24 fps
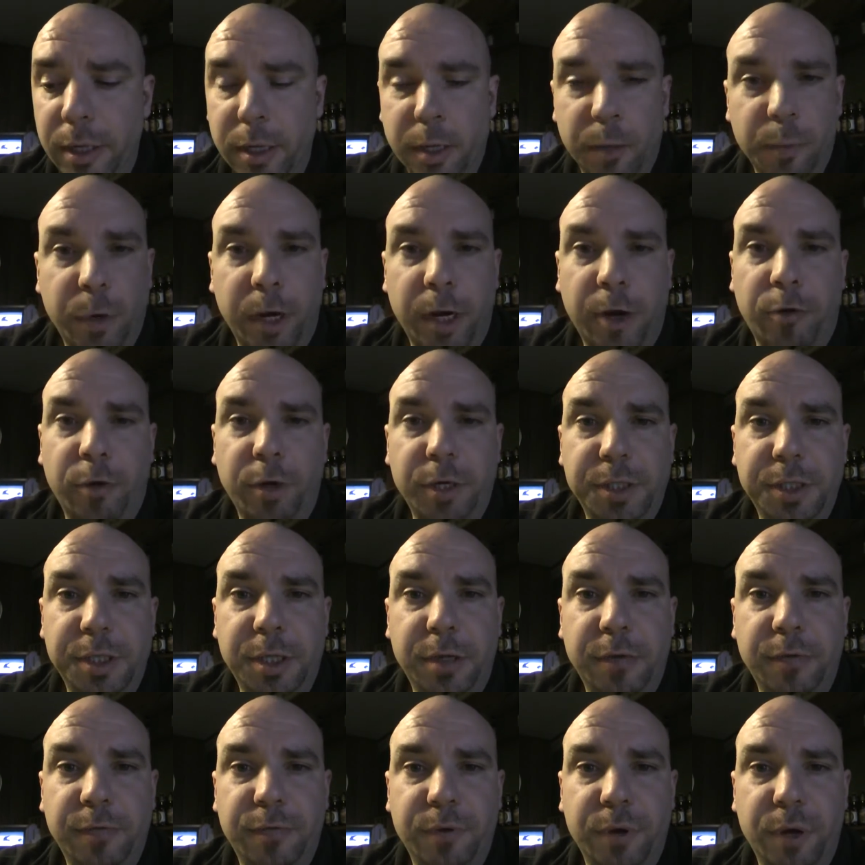And when I
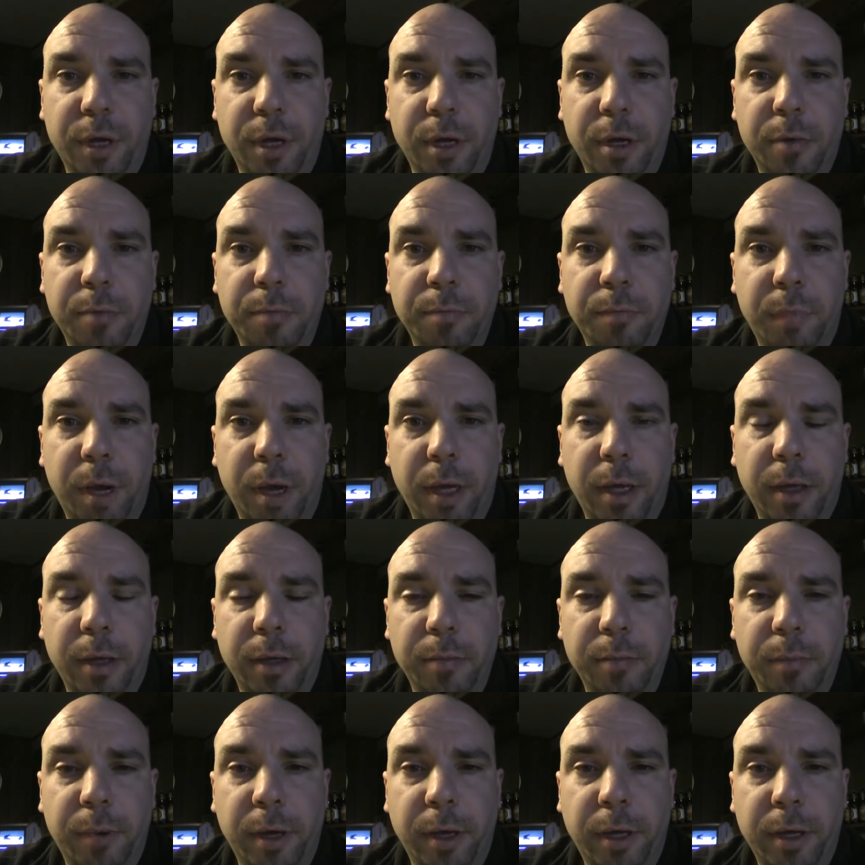receive uh, my,
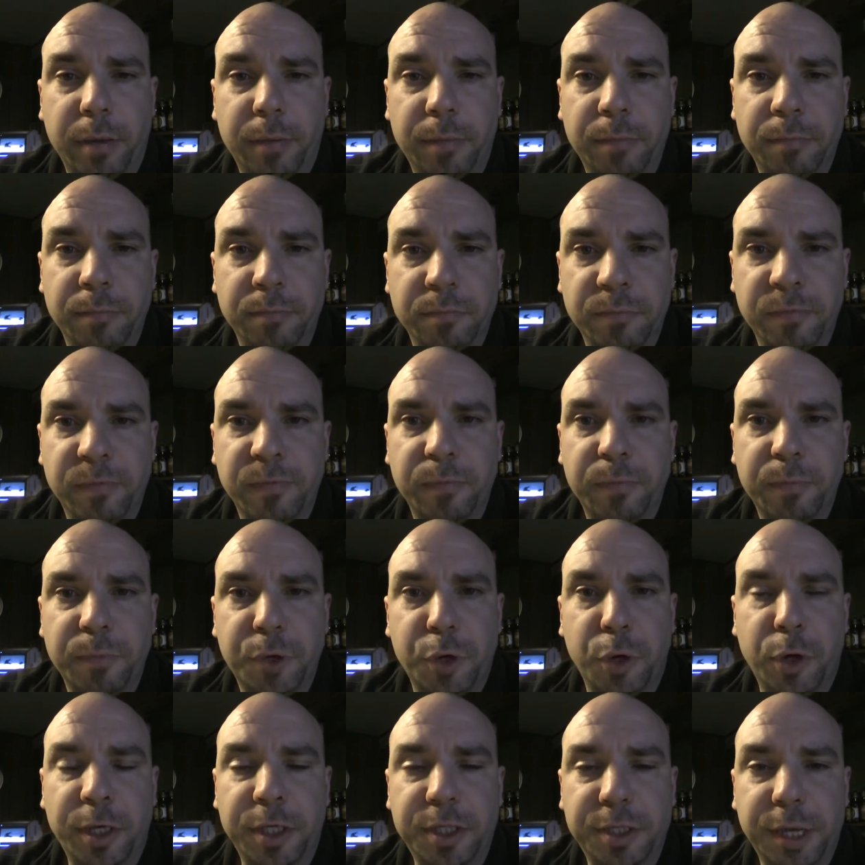my
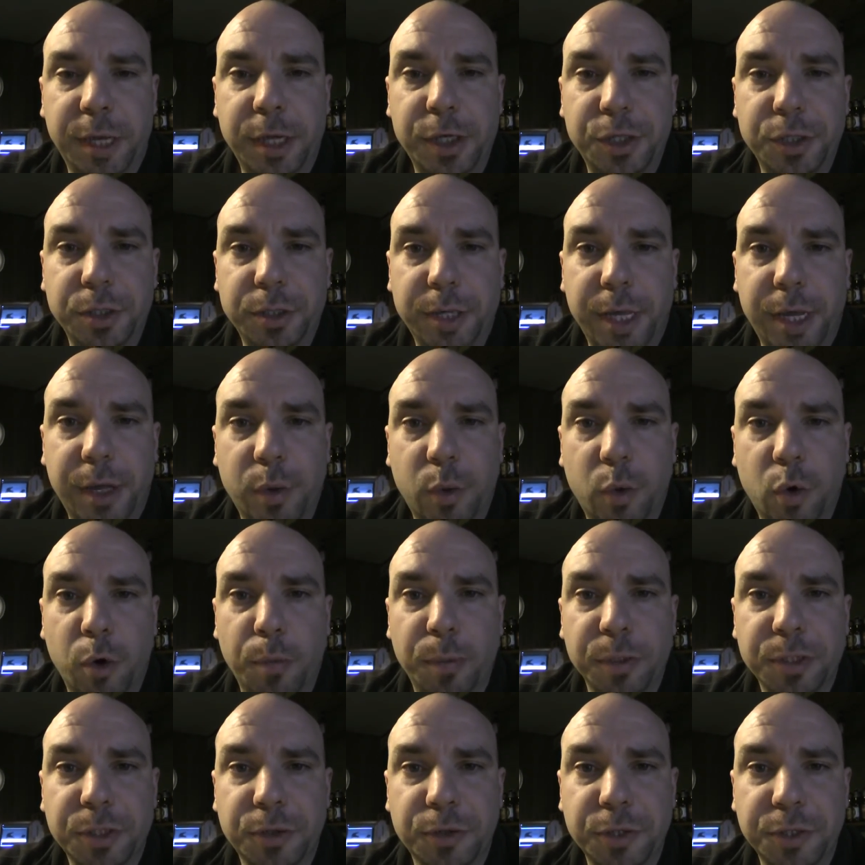duty station down at
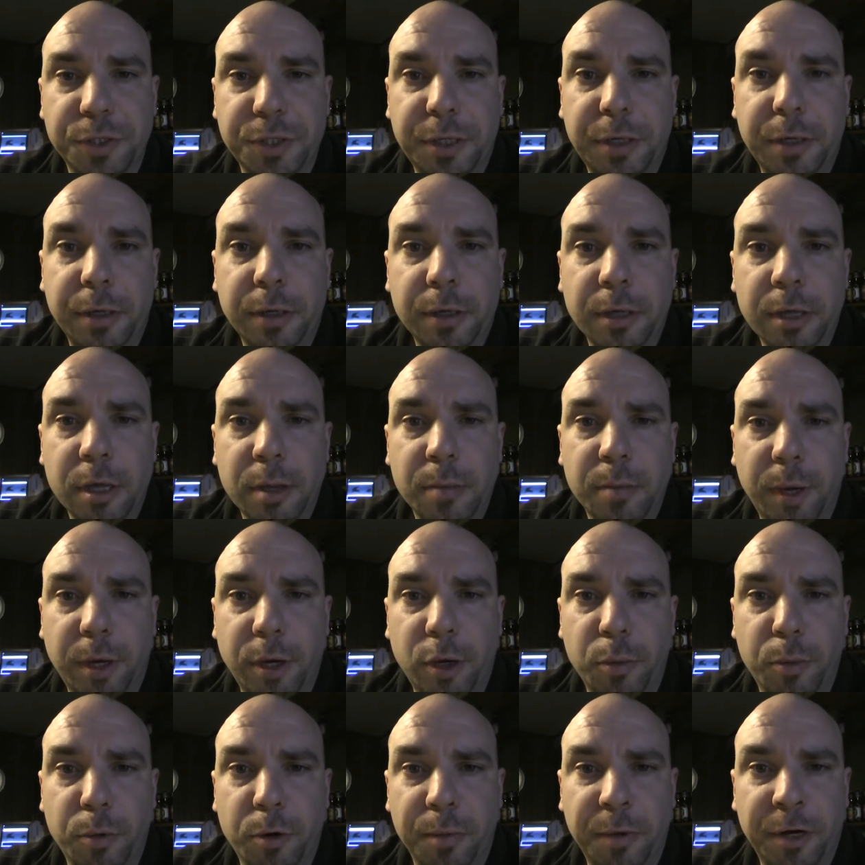Corpus Christi, my
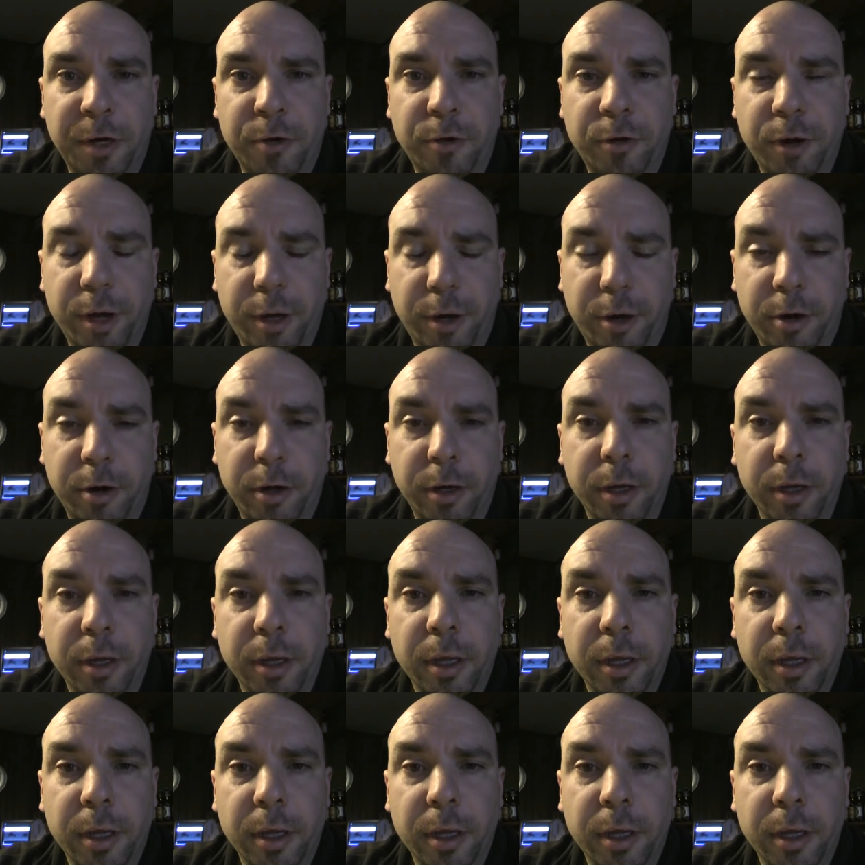new permanent record,